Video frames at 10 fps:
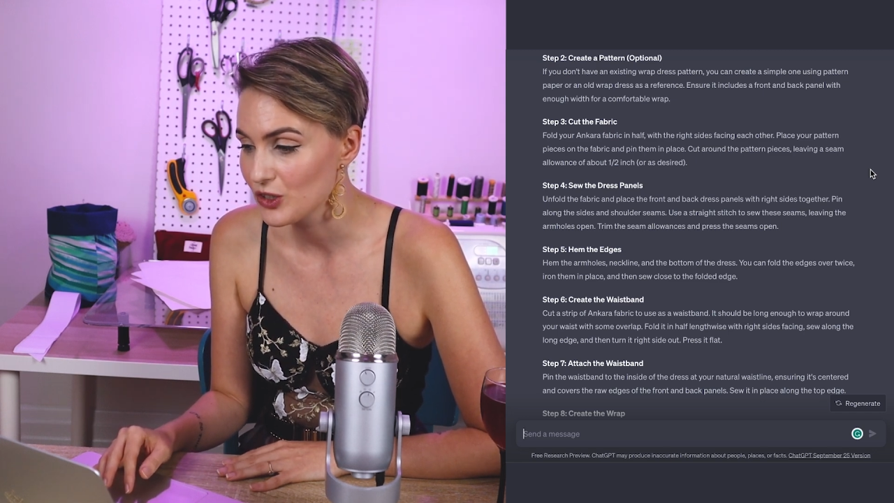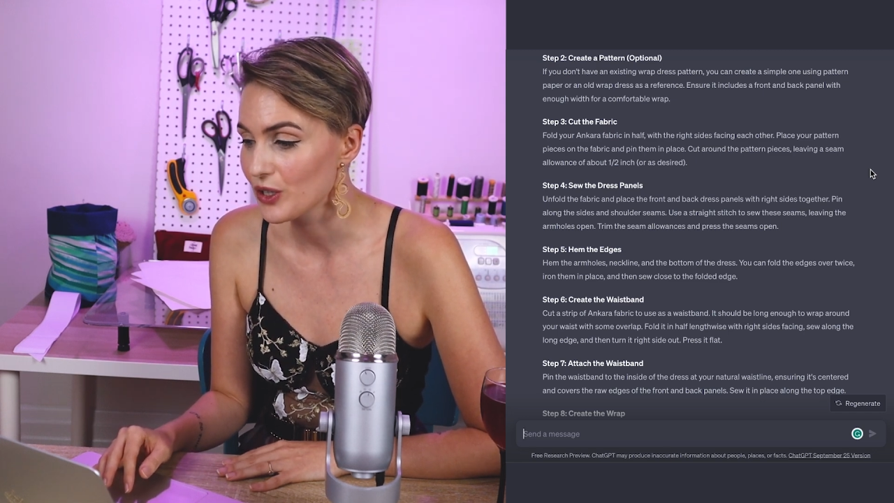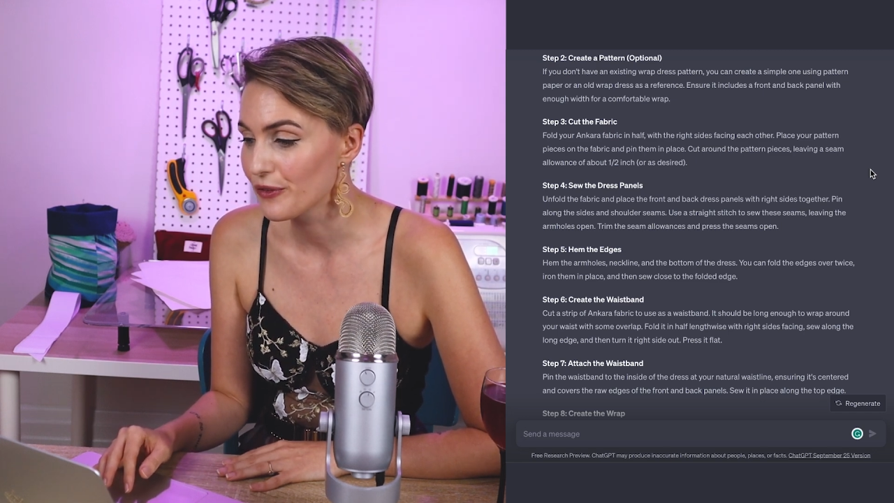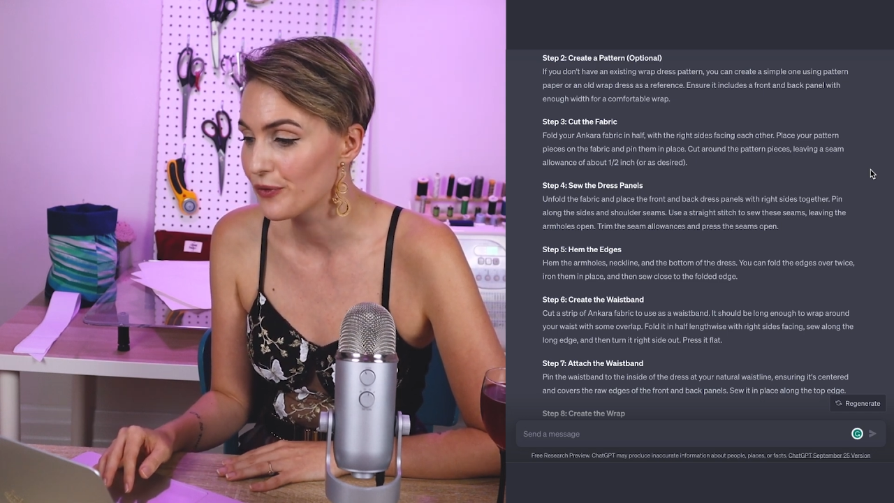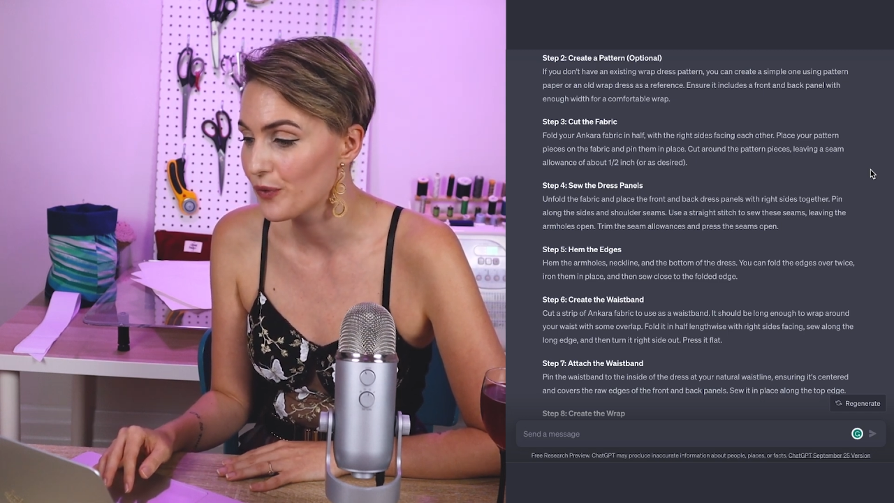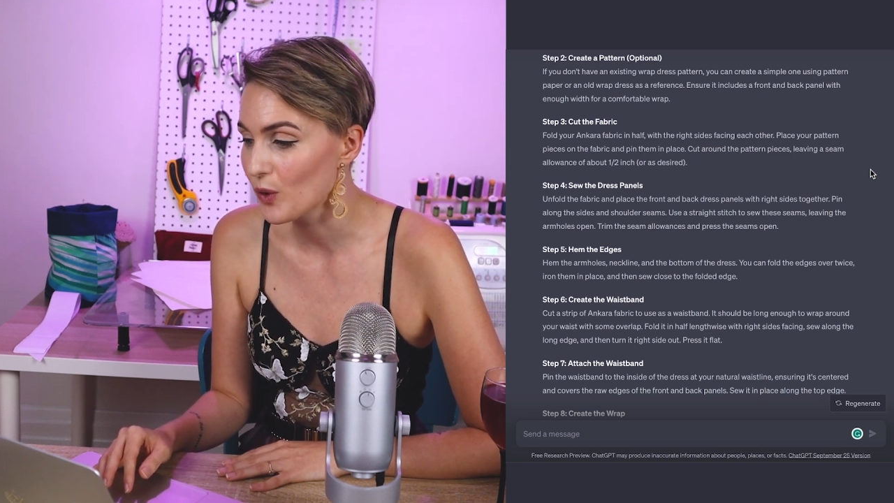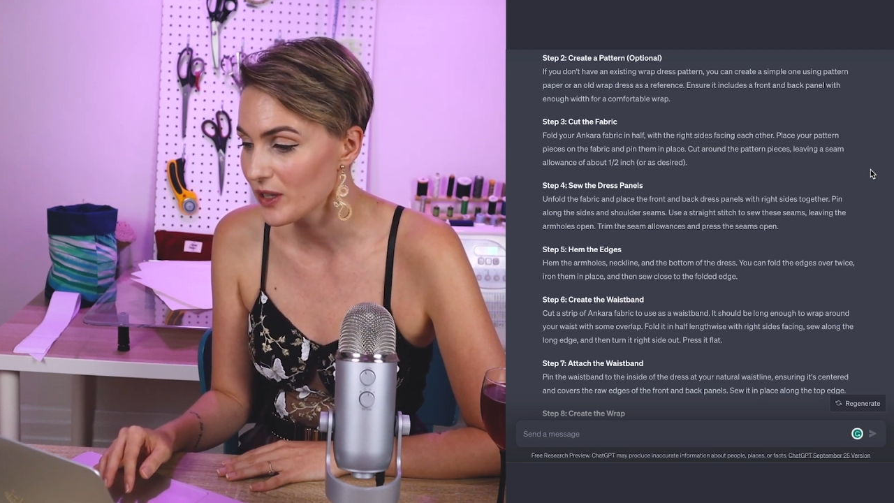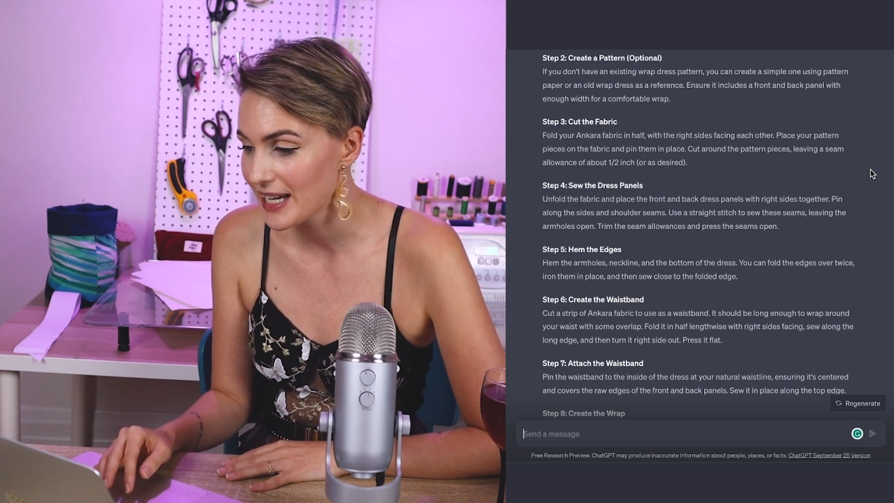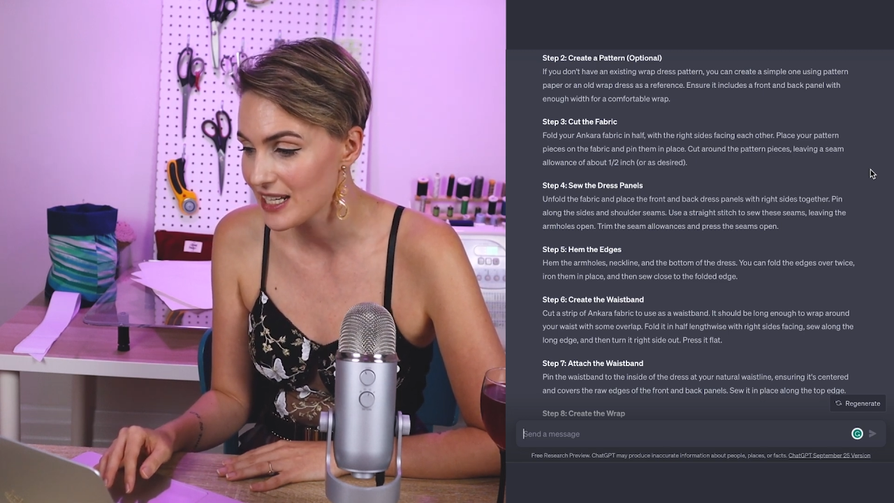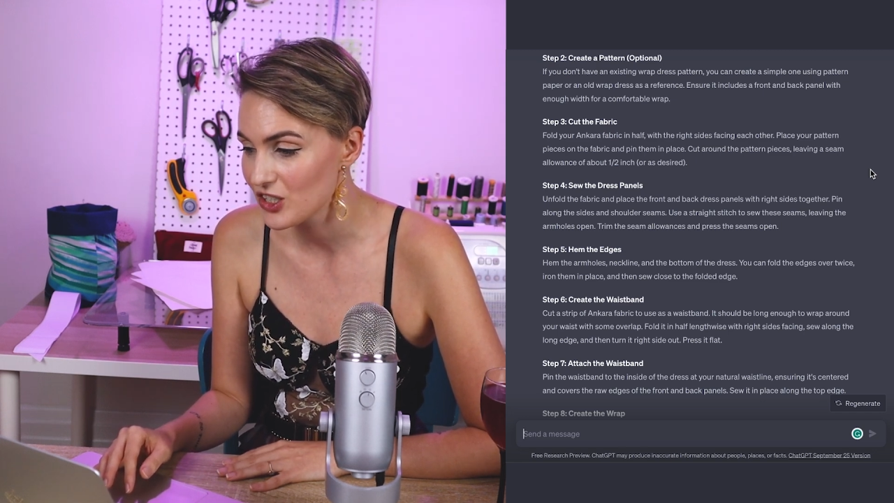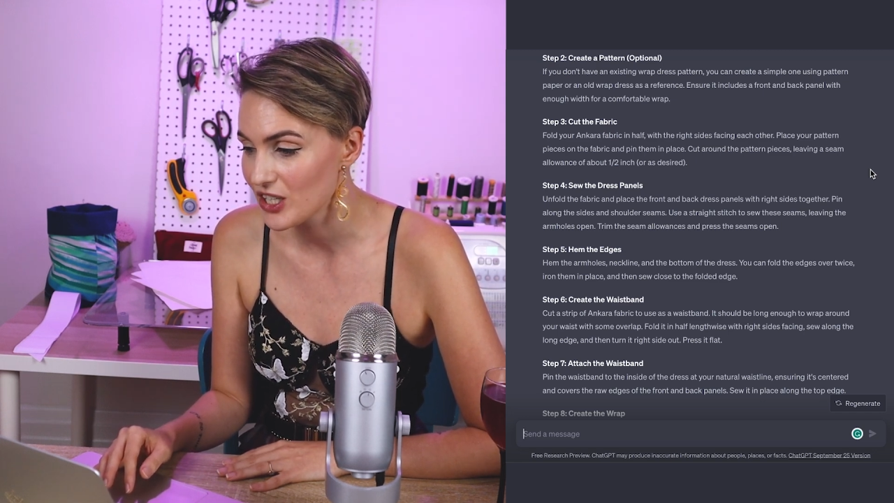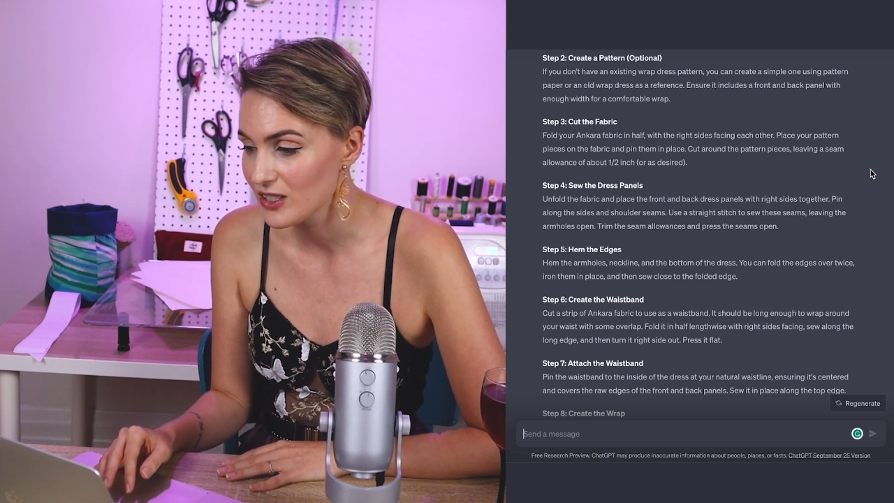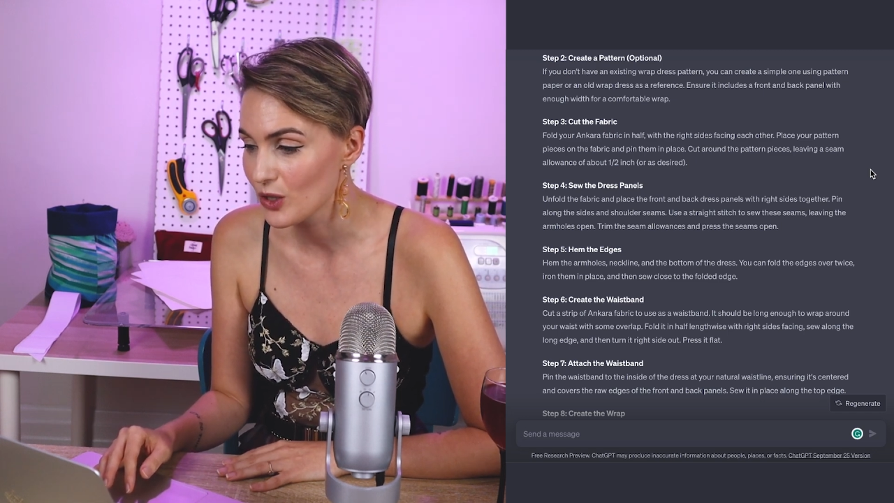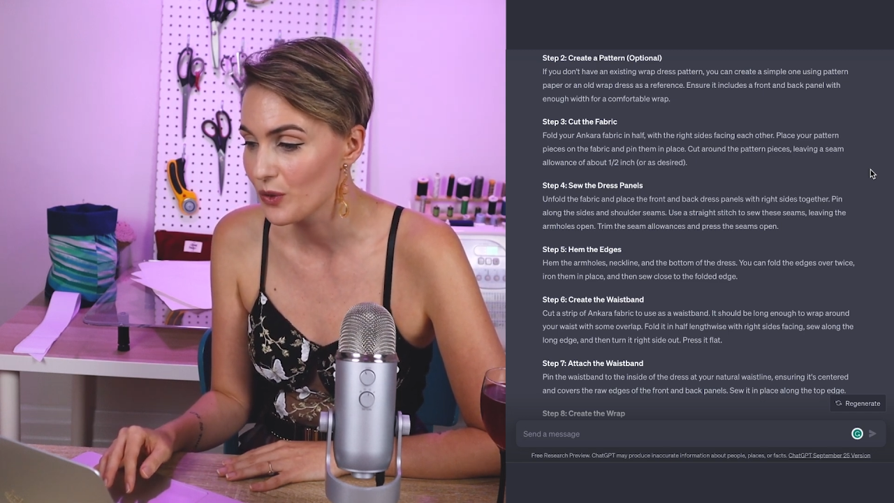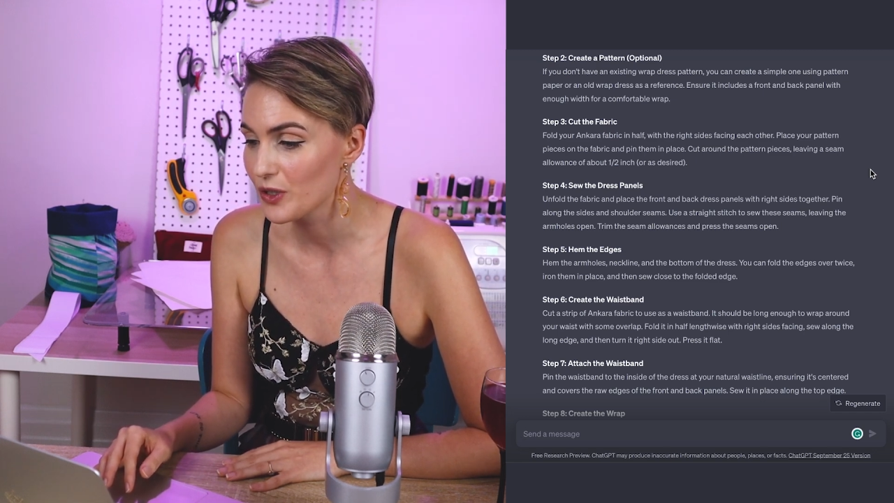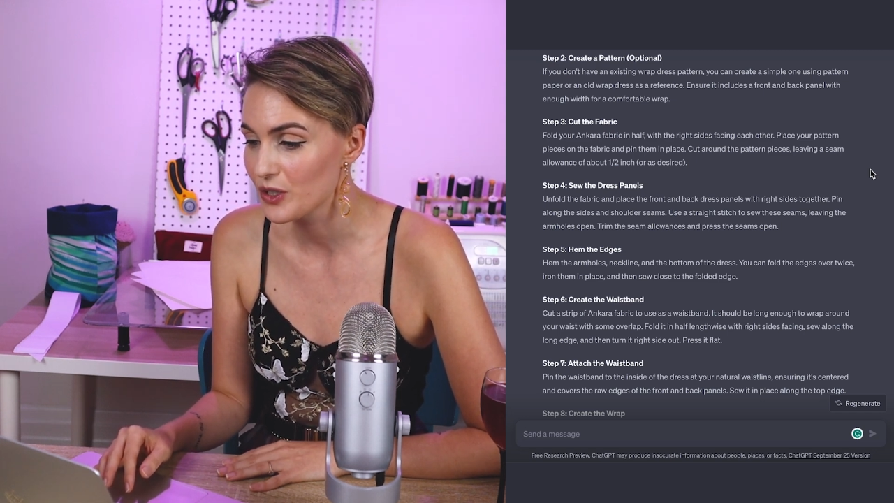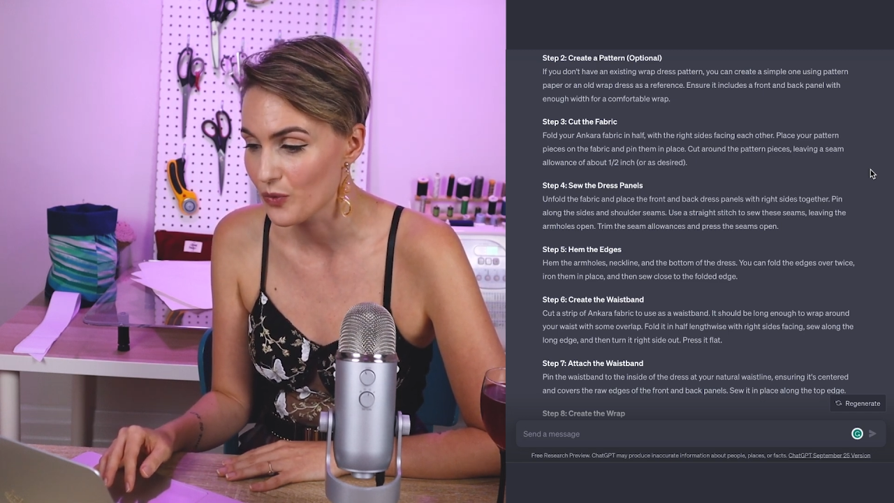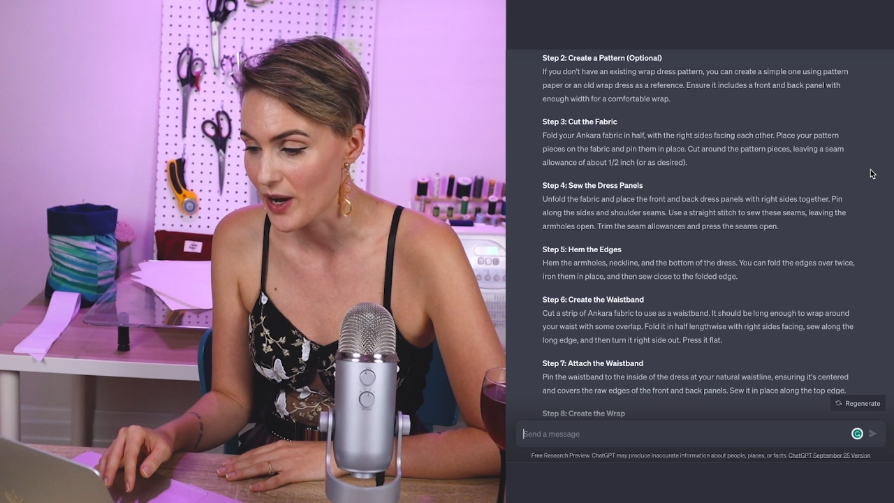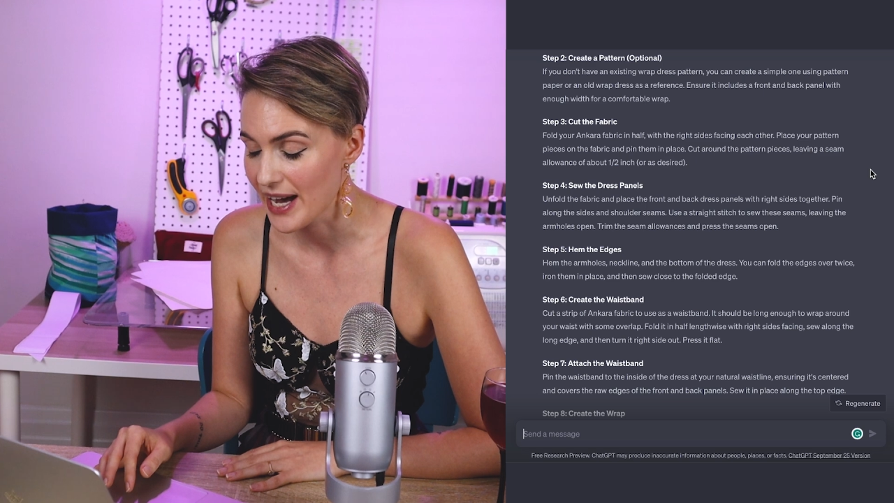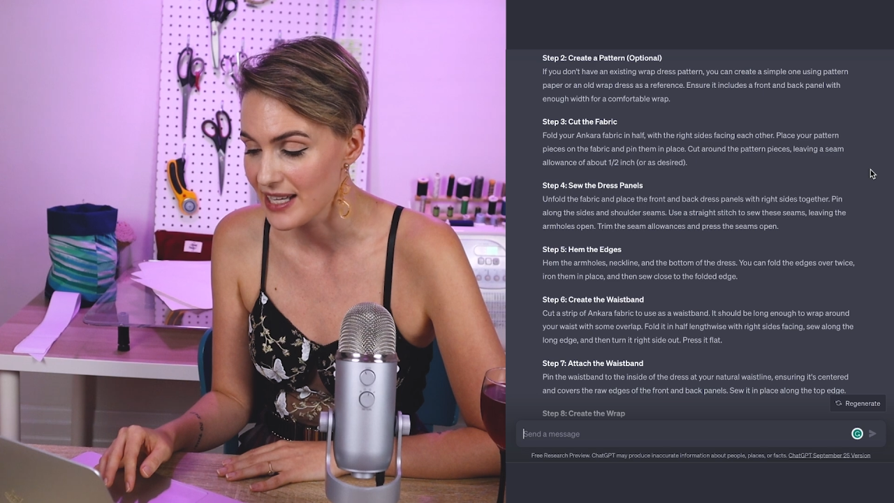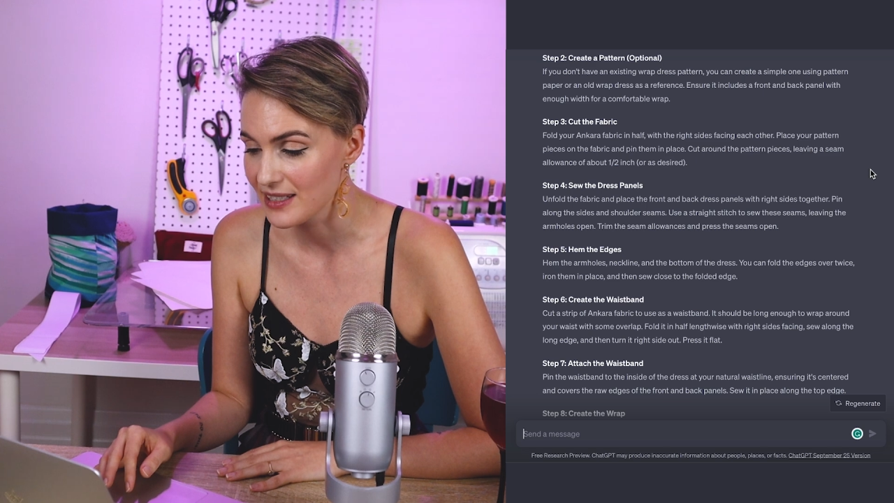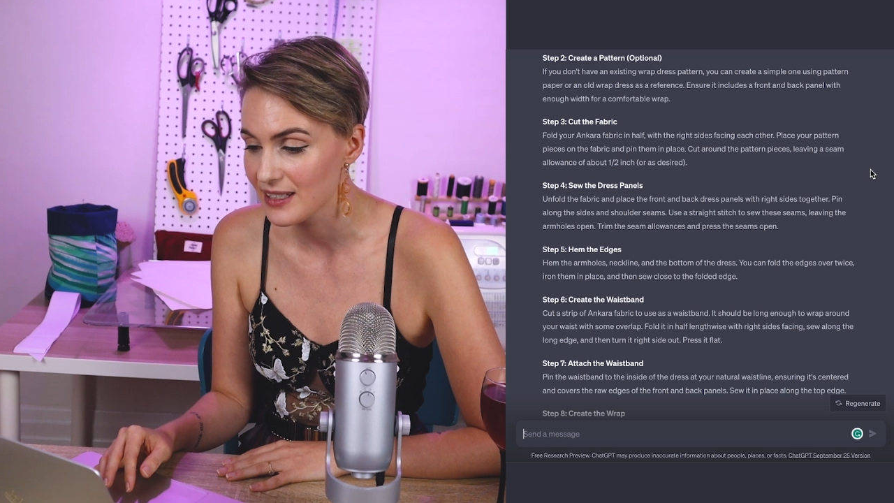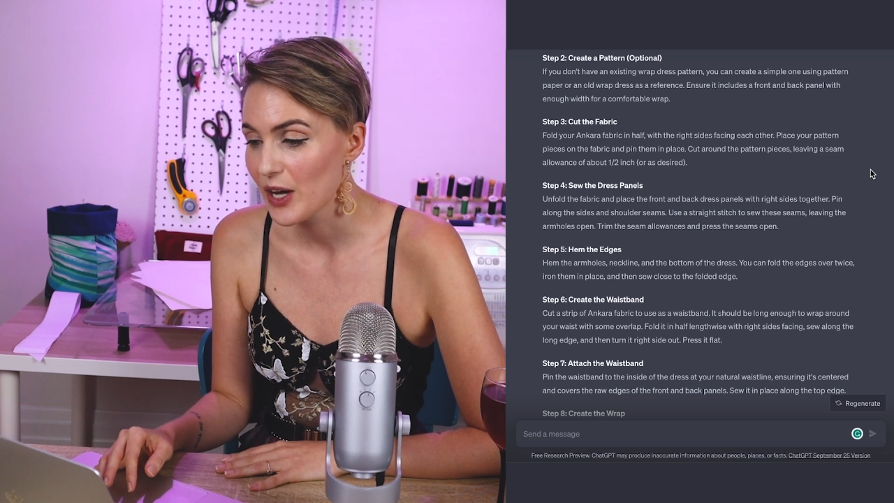You can fold the edges over twice,